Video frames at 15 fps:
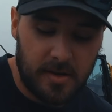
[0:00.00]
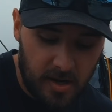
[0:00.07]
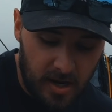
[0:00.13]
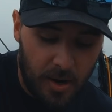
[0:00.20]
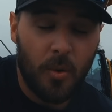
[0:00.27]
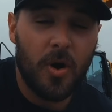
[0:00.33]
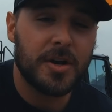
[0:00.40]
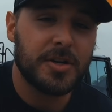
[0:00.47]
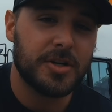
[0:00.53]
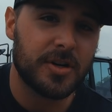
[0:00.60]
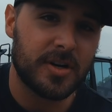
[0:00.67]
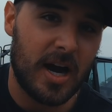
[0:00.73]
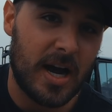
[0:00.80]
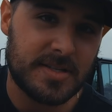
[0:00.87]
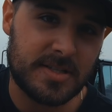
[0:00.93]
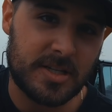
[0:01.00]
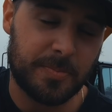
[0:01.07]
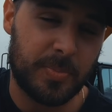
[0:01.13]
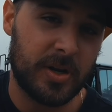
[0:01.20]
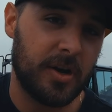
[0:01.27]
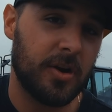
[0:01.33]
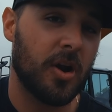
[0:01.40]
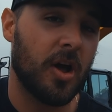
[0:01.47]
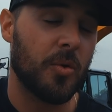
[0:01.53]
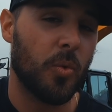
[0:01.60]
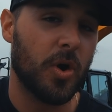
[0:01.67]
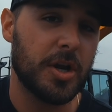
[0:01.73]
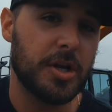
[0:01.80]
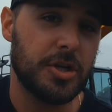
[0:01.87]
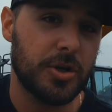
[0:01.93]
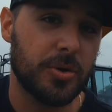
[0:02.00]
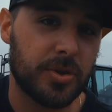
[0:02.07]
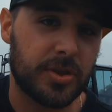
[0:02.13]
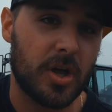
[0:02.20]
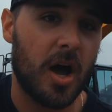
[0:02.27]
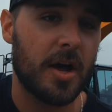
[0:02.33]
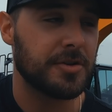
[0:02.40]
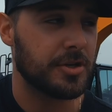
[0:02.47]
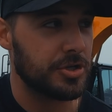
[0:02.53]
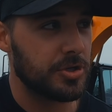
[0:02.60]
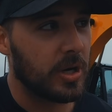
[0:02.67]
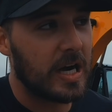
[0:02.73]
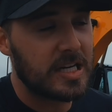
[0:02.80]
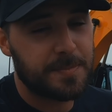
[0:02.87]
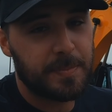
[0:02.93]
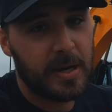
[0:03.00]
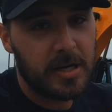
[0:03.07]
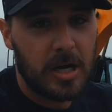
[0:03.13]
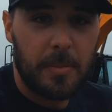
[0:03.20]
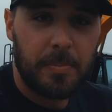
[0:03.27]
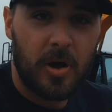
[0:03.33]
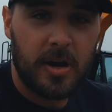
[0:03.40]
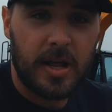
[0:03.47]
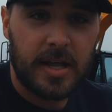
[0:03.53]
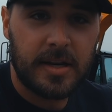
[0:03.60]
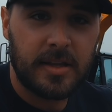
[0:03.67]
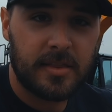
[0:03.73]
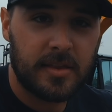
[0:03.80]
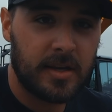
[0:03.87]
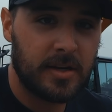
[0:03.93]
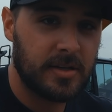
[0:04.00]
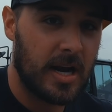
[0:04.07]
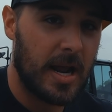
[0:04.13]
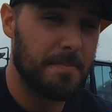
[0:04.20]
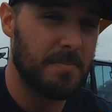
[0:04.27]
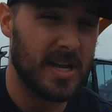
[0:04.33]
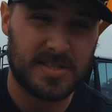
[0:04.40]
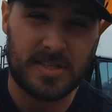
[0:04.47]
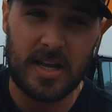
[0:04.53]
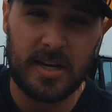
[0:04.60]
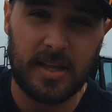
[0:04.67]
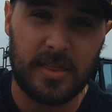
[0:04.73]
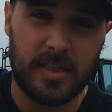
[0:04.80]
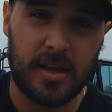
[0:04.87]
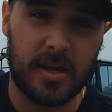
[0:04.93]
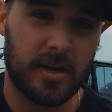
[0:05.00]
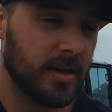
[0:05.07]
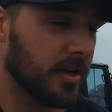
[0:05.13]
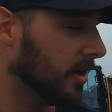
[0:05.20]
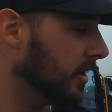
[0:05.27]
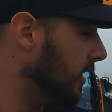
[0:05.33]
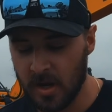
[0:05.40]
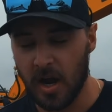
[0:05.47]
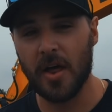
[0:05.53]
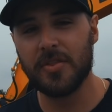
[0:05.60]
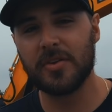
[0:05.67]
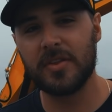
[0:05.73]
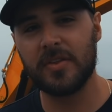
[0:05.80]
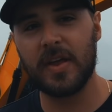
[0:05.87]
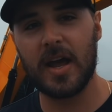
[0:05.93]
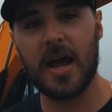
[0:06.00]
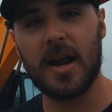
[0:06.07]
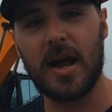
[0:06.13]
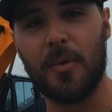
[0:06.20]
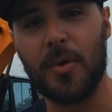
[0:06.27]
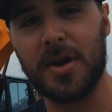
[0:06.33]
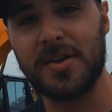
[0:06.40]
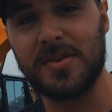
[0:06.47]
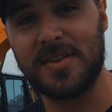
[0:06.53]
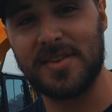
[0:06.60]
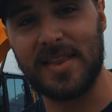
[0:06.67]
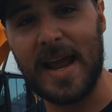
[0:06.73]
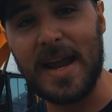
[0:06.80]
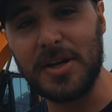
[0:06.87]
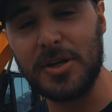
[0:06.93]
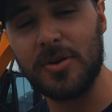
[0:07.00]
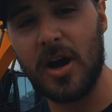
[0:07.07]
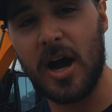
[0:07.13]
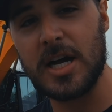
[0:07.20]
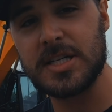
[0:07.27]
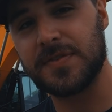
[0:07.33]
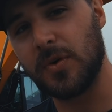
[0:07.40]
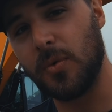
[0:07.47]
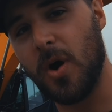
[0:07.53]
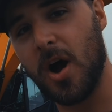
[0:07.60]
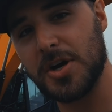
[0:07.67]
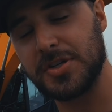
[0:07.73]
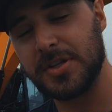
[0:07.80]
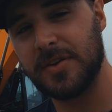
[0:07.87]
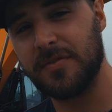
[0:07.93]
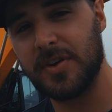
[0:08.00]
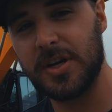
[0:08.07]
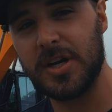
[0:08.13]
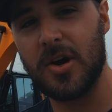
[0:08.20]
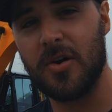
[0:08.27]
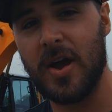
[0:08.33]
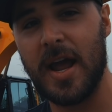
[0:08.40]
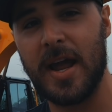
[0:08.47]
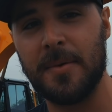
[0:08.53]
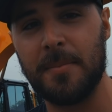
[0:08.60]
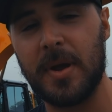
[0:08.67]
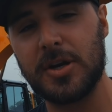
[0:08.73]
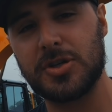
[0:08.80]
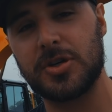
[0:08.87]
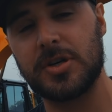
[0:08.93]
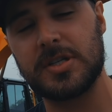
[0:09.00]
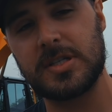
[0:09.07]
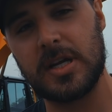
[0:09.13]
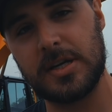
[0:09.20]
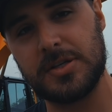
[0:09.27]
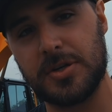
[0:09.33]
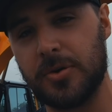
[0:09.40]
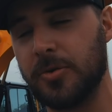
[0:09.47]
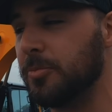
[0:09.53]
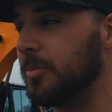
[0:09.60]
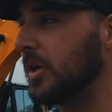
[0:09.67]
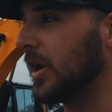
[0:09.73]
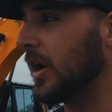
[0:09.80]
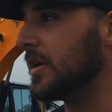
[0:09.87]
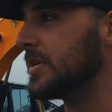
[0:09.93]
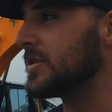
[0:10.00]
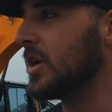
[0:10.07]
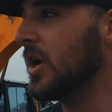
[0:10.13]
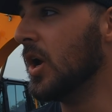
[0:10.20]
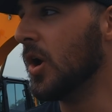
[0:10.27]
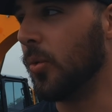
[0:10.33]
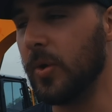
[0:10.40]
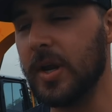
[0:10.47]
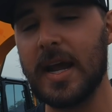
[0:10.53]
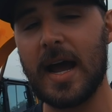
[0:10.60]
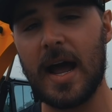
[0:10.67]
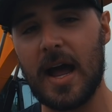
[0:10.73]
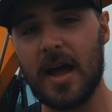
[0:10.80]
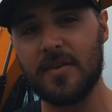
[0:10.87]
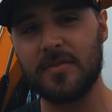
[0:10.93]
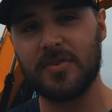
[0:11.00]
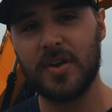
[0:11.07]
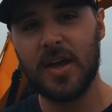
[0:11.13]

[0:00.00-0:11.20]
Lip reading: I want your guys' opinion on what you thought. Did you guys pick up on anything? Did I miss anything? Other than that, I want to thank you guys for watching the video, and make sure to stay tuned because we have